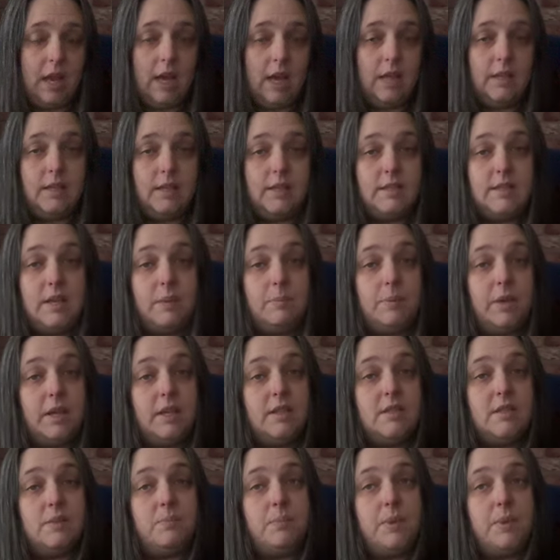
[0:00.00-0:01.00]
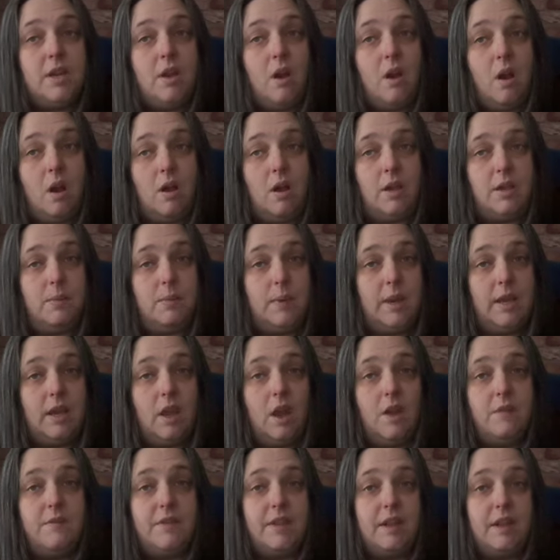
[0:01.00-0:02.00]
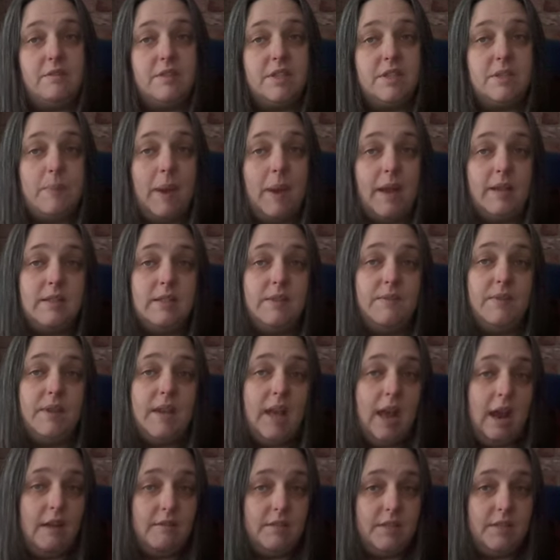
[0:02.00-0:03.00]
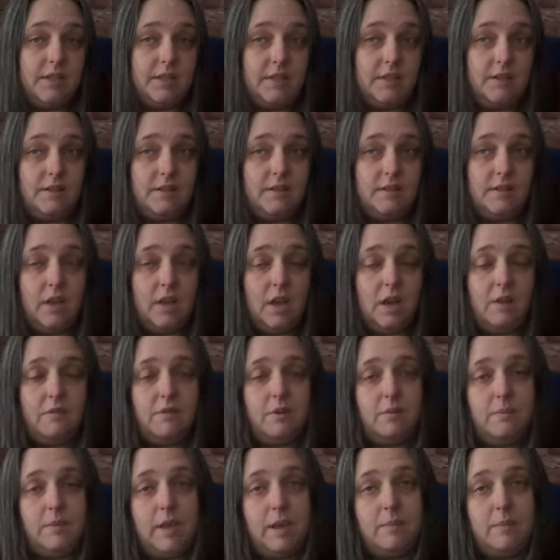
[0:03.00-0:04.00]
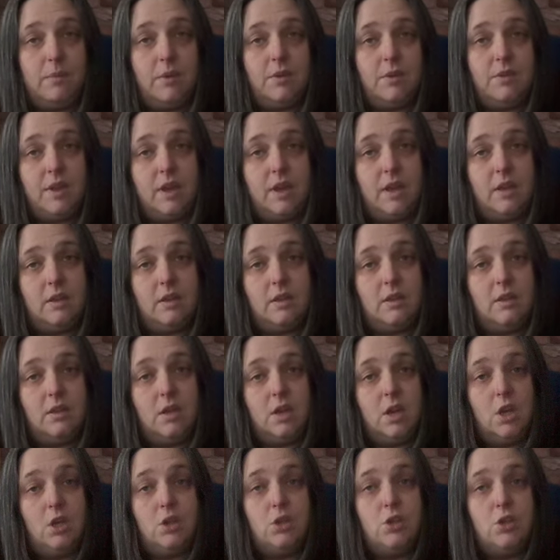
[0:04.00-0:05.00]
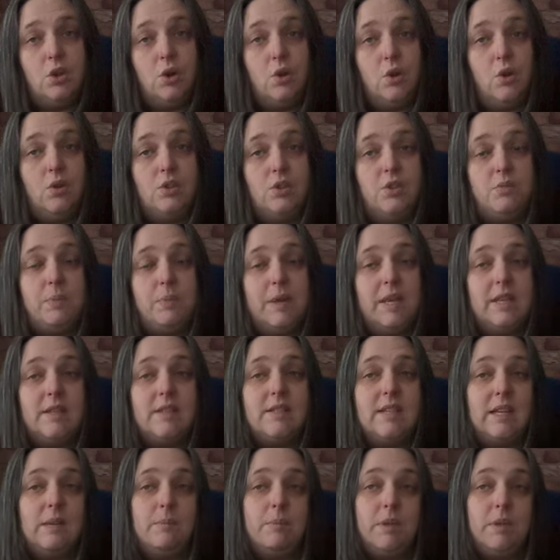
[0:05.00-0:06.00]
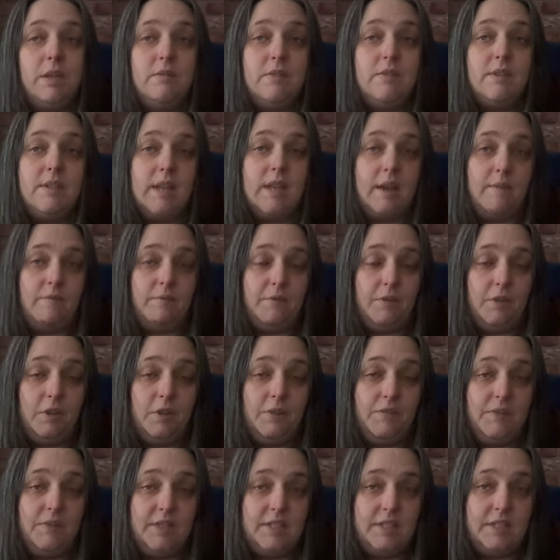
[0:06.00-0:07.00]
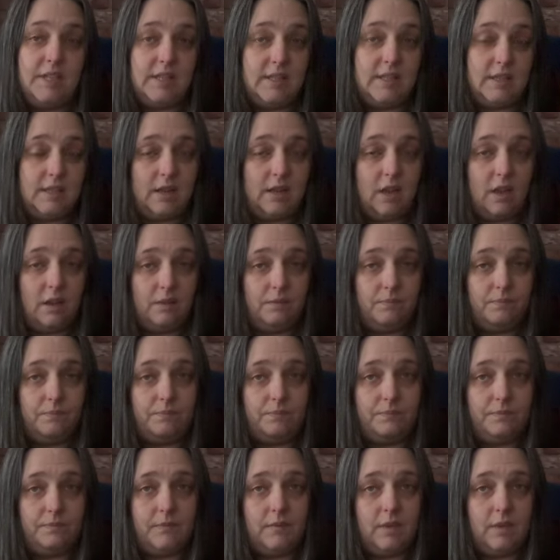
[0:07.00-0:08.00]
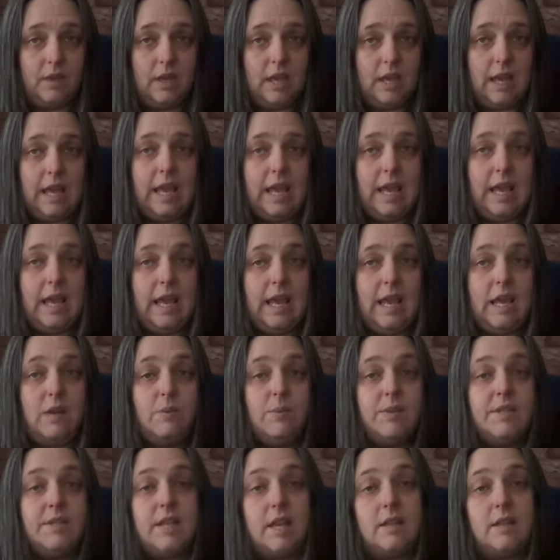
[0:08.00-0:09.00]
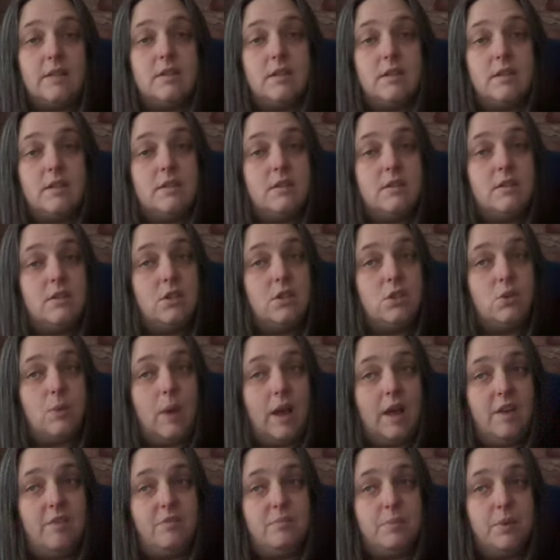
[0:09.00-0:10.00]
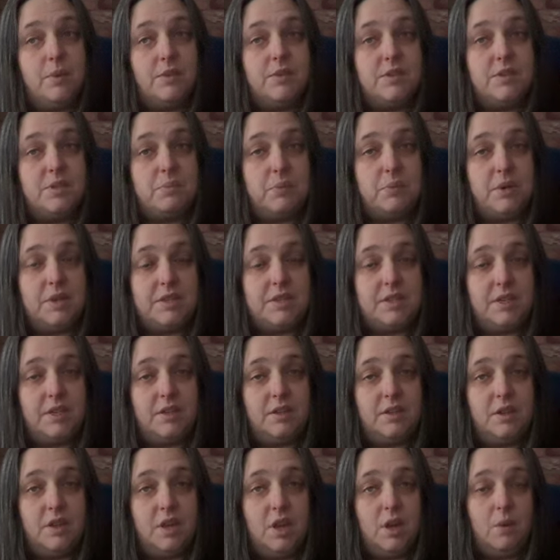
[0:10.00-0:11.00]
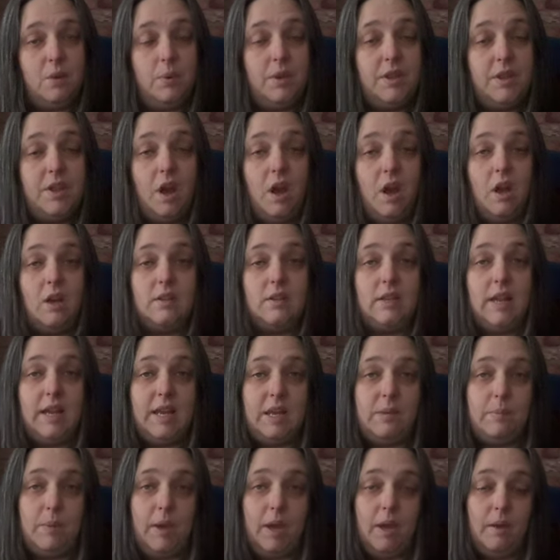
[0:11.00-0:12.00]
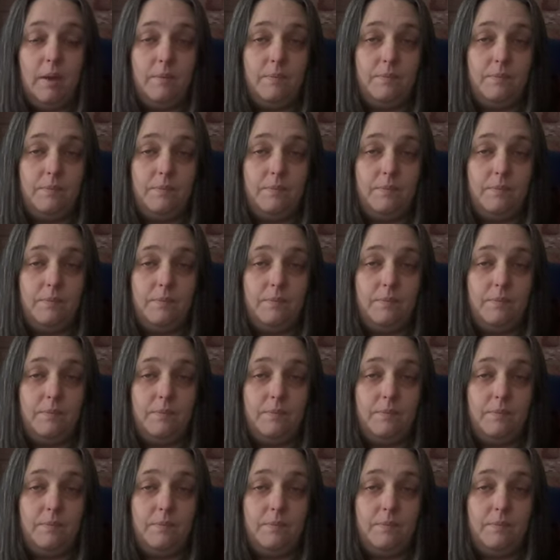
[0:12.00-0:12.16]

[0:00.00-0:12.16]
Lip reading: The siblings had been arguing over their respective inheritance from their mother, George being deeply resentful of his sister. He was sentenced to 12 months prison with hard labour.